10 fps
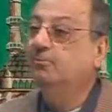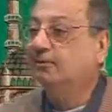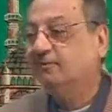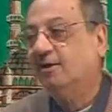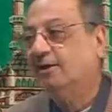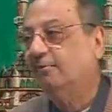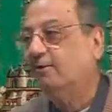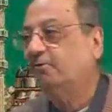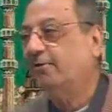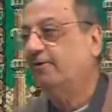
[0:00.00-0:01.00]
mutlaq, our
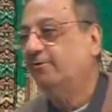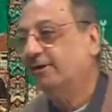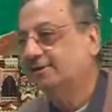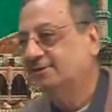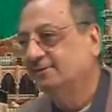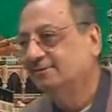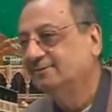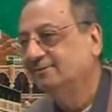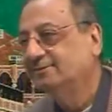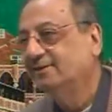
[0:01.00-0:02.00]
favorite.
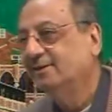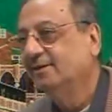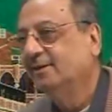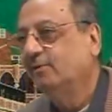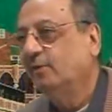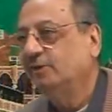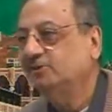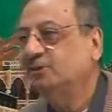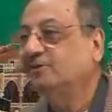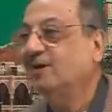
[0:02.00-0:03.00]
What is
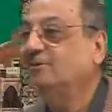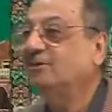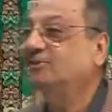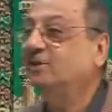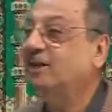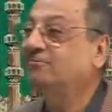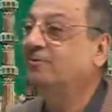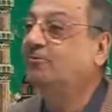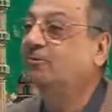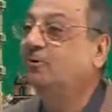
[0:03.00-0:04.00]
the translation of
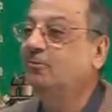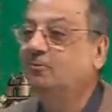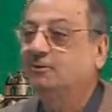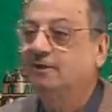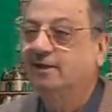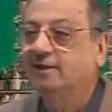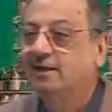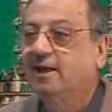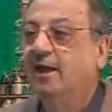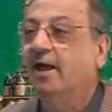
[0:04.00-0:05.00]
maf'ulun mutlaq?
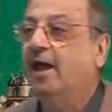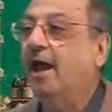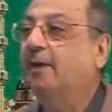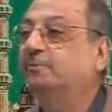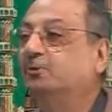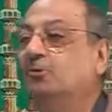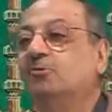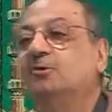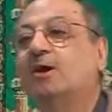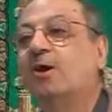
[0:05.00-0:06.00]

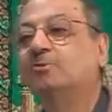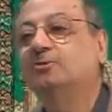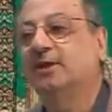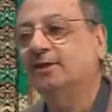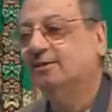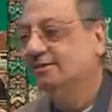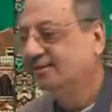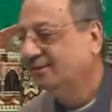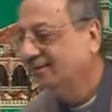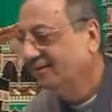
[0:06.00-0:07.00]
Absolute object.
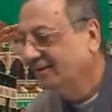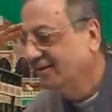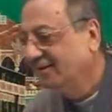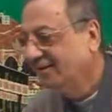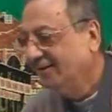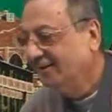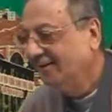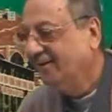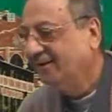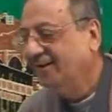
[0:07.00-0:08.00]

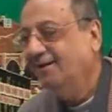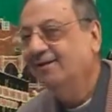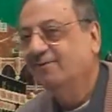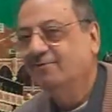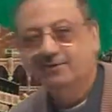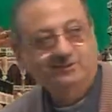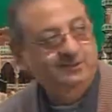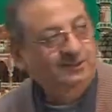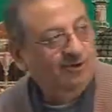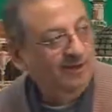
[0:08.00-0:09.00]
What is
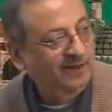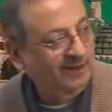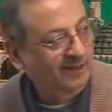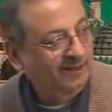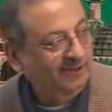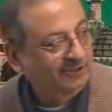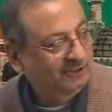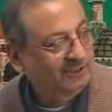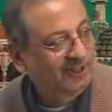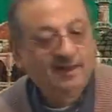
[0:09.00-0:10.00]
it called in English?
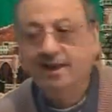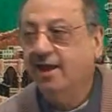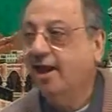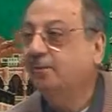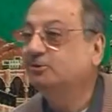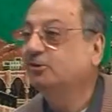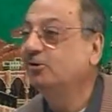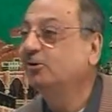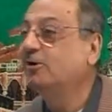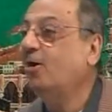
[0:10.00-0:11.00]

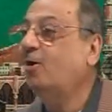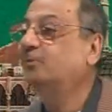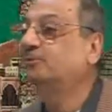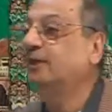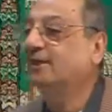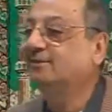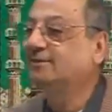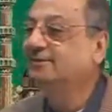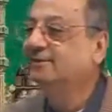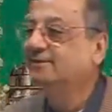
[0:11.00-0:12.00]
Absolute object.
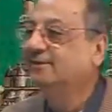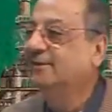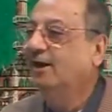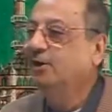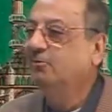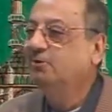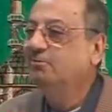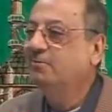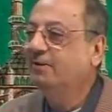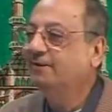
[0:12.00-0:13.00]
Are you with me,
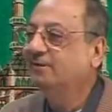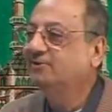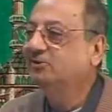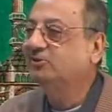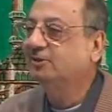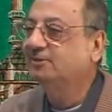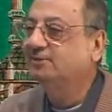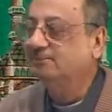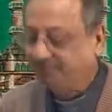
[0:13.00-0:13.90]
brothers and sisters?